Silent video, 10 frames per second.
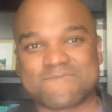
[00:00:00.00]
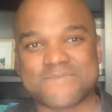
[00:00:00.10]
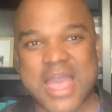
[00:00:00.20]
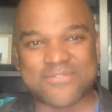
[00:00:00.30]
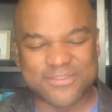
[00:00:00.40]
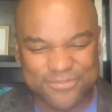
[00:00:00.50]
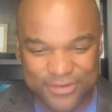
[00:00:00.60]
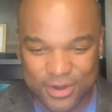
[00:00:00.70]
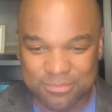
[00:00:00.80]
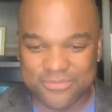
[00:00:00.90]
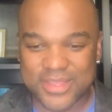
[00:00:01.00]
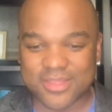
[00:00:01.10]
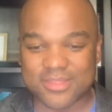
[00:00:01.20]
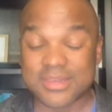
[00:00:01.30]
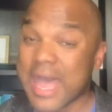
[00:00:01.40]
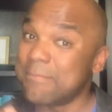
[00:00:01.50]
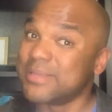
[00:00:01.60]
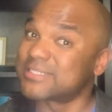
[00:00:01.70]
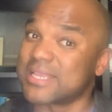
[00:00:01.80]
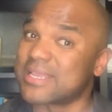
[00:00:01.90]
having firm faith, not
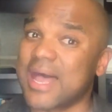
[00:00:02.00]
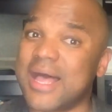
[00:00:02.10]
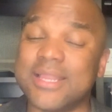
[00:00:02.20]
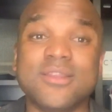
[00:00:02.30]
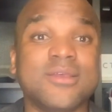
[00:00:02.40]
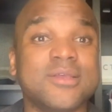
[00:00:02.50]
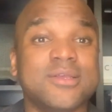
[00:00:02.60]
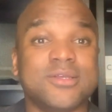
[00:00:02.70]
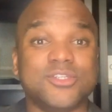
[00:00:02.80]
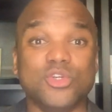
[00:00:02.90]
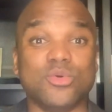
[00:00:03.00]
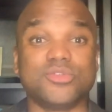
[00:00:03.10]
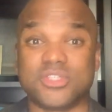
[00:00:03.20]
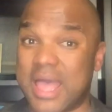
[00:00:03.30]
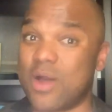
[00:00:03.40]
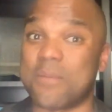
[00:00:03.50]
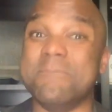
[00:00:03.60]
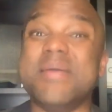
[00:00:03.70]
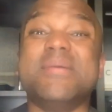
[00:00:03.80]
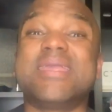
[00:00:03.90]
missing God due to our
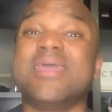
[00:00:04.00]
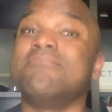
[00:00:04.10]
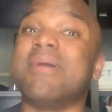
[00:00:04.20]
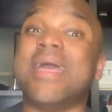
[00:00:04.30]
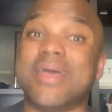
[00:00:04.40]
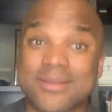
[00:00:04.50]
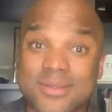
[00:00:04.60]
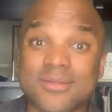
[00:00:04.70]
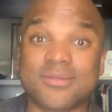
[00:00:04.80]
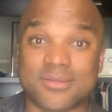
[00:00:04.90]
mimicking man,